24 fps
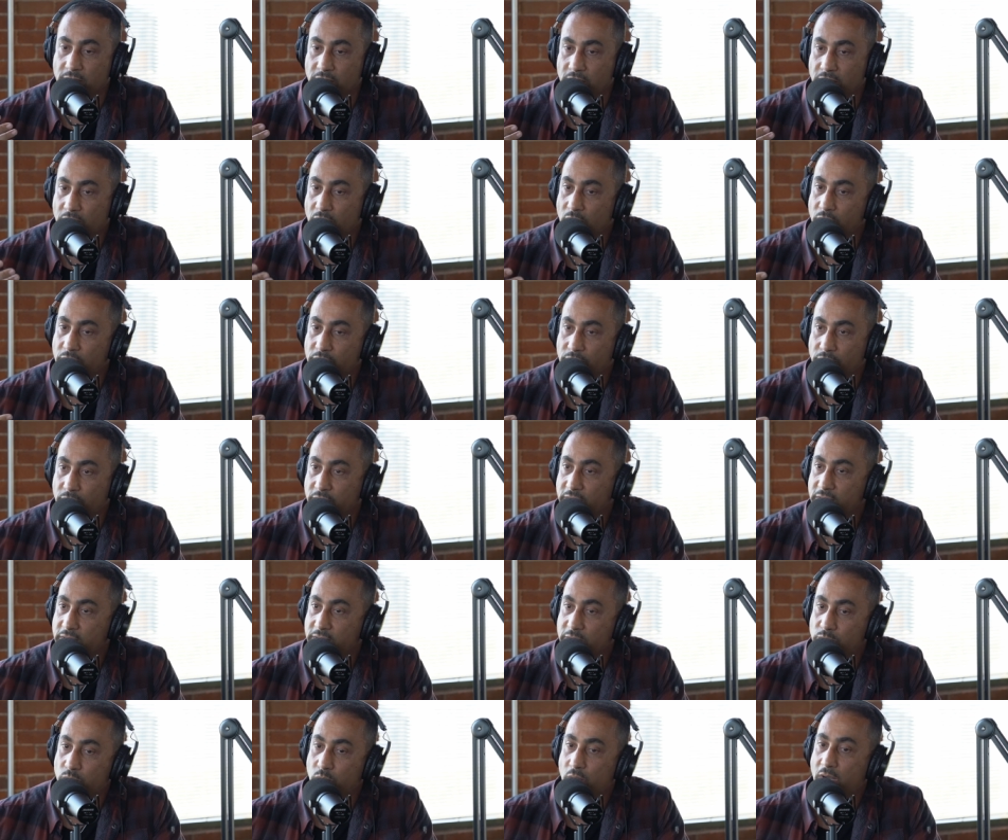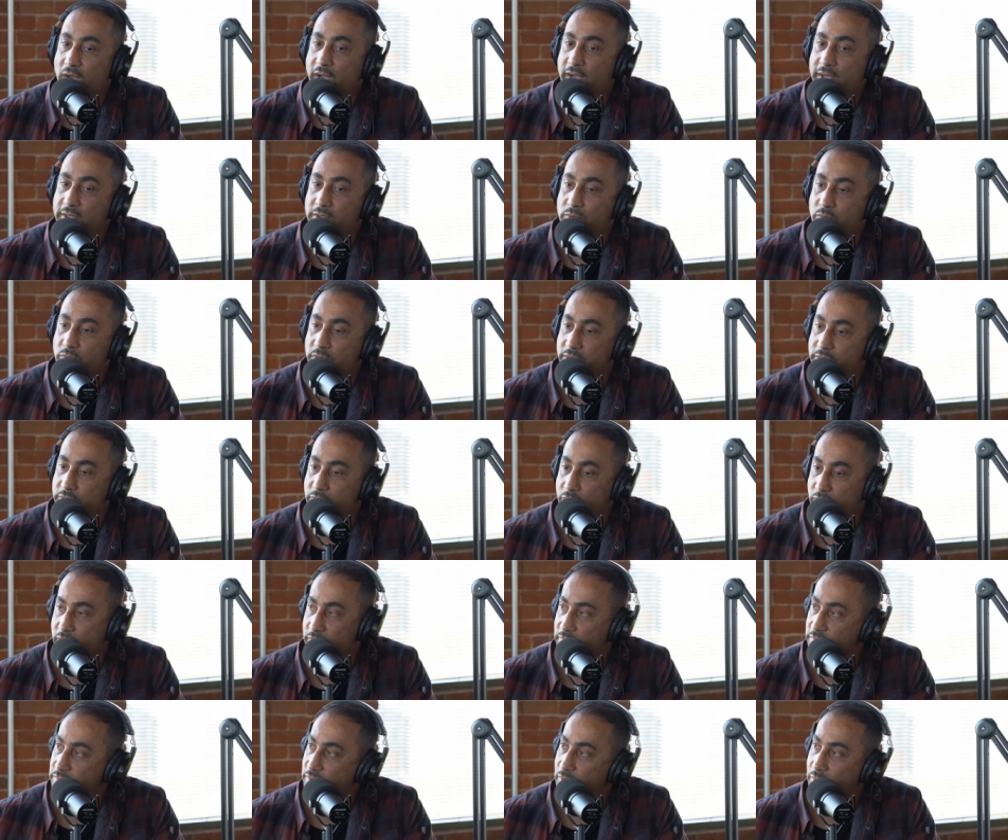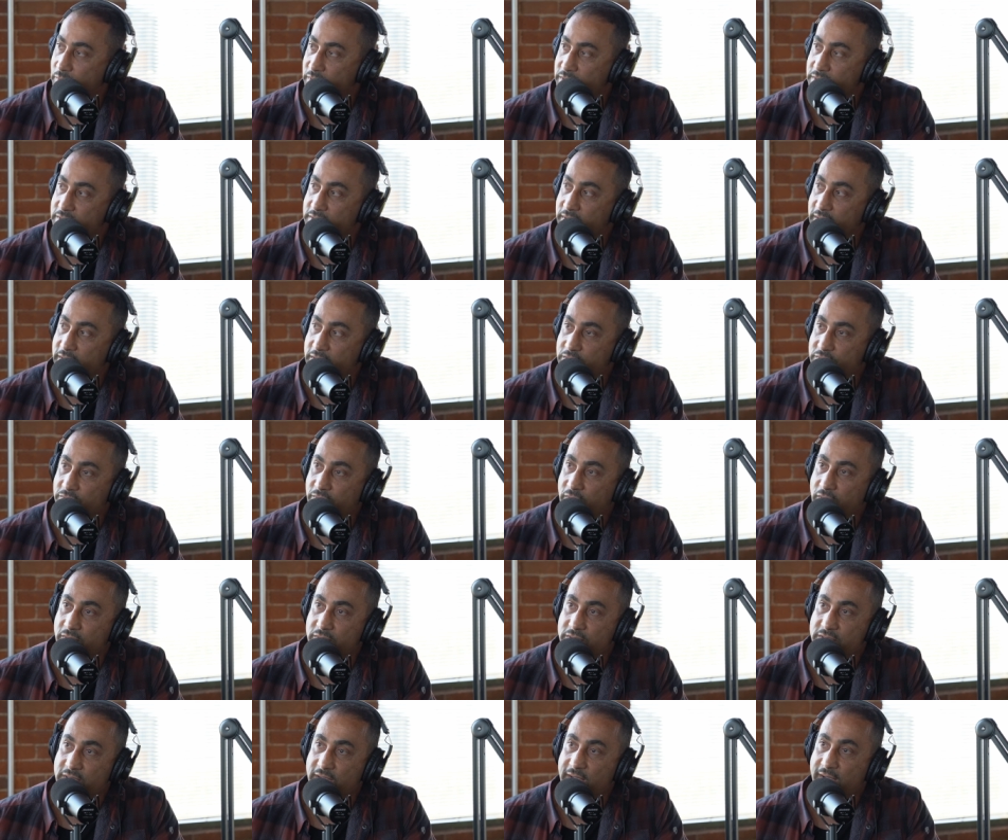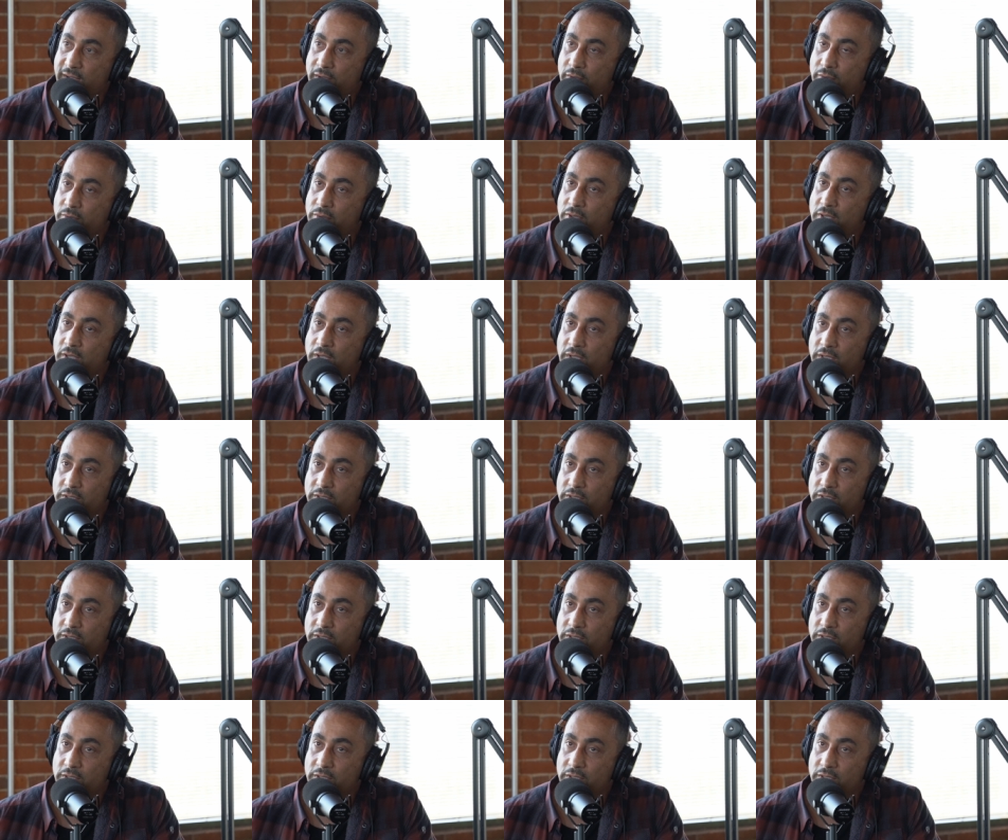going really wide with your influence and as far as how